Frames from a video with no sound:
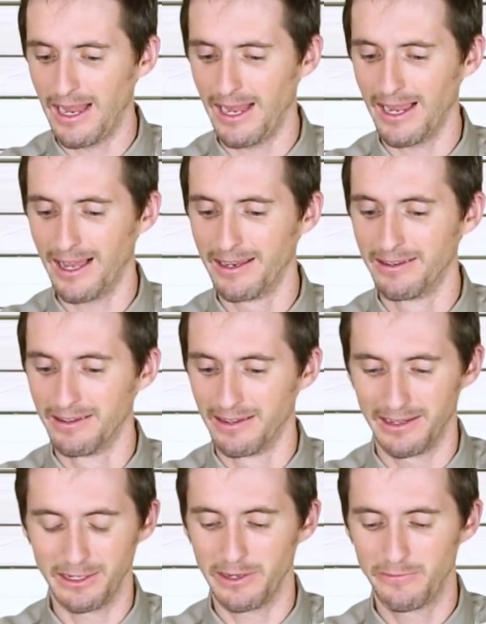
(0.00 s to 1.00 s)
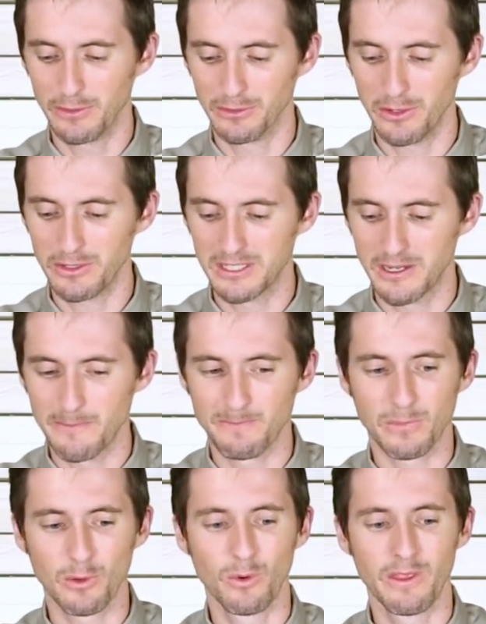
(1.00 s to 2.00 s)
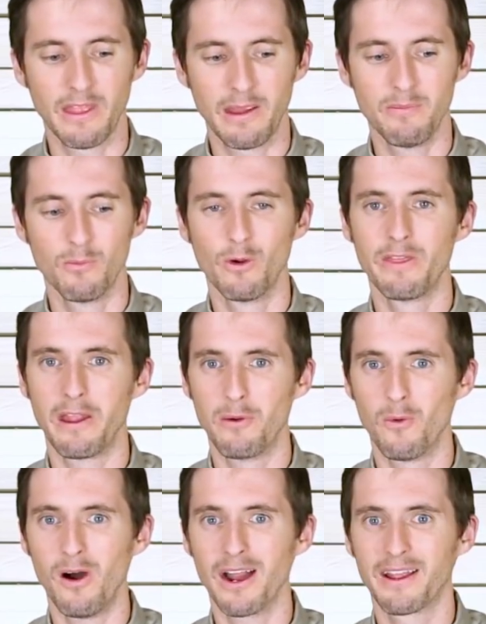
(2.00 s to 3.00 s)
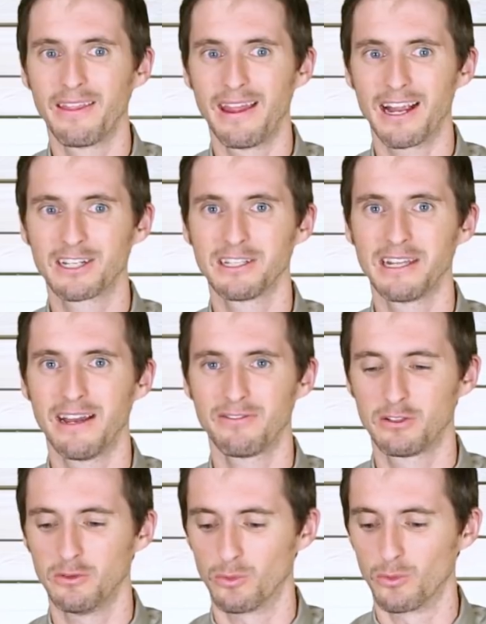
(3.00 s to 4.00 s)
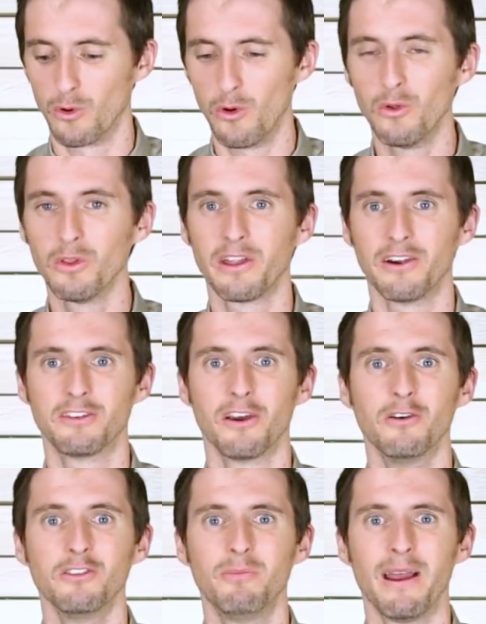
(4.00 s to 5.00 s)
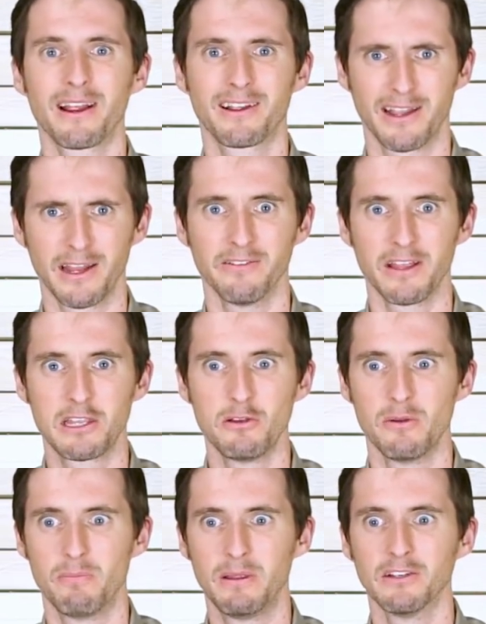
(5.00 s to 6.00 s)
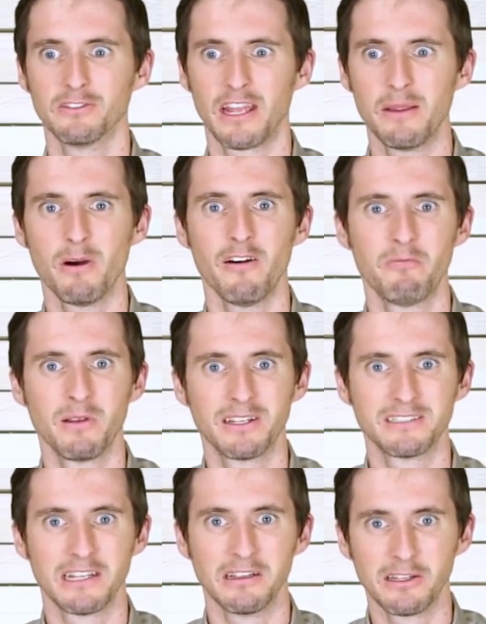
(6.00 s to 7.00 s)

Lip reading: And if you'll notice, when they walk, they actually have to roll their toes back, kind of like you would peel tape off, because they